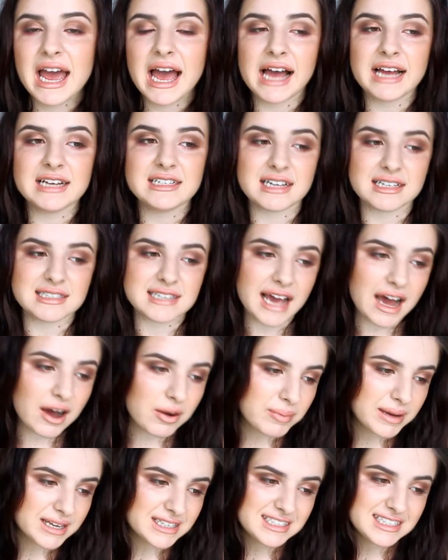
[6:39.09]
It does
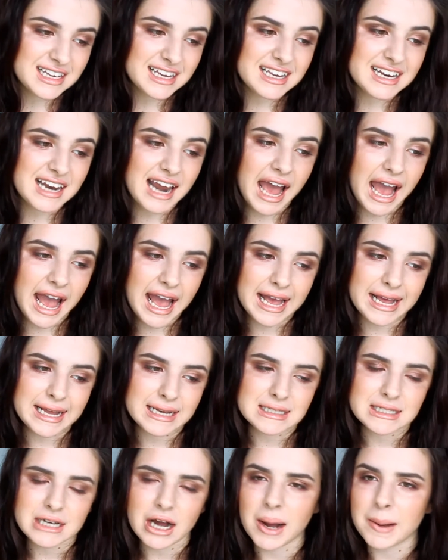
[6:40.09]
help my skin, and